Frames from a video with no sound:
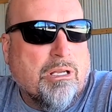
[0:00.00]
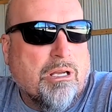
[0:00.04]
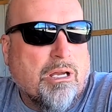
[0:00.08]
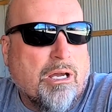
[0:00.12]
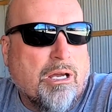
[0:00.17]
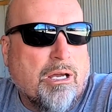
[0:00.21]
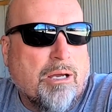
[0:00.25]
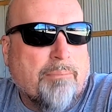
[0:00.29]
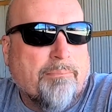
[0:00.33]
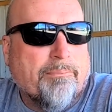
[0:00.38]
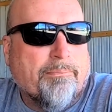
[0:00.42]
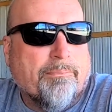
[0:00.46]

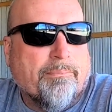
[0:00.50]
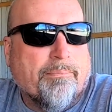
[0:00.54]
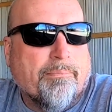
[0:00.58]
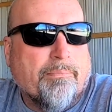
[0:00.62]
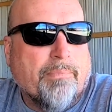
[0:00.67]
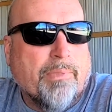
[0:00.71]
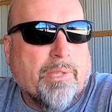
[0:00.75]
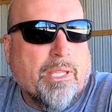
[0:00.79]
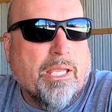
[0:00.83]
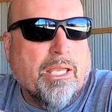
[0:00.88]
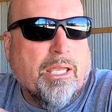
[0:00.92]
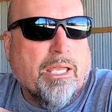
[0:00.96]
Um,
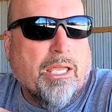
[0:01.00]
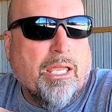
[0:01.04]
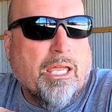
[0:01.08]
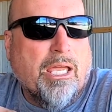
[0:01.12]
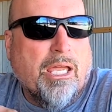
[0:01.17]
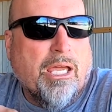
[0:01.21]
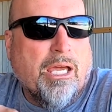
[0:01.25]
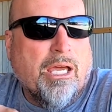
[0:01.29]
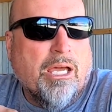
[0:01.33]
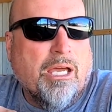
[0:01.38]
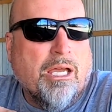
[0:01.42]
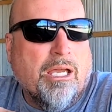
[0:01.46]

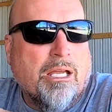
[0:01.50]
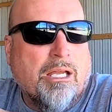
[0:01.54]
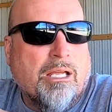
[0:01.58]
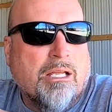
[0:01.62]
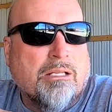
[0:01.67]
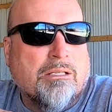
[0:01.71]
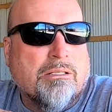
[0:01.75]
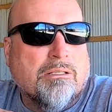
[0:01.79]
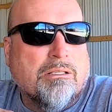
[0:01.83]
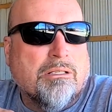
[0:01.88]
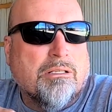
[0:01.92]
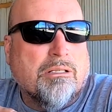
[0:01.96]

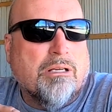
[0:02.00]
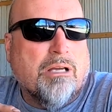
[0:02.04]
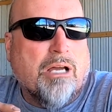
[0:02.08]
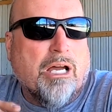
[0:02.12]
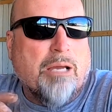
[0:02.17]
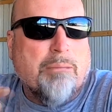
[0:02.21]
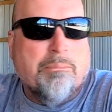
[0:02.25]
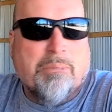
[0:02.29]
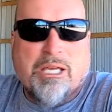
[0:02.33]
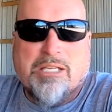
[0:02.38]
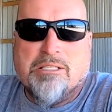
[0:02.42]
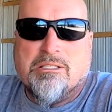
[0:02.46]
and I
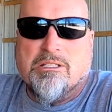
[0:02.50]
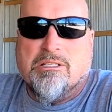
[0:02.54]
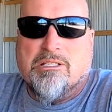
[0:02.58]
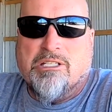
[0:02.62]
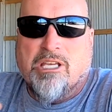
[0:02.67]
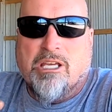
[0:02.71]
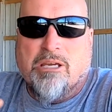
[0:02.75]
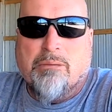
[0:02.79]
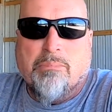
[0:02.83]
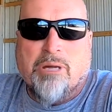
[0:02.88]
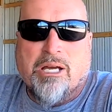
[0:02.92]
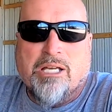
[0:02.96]
messaged him.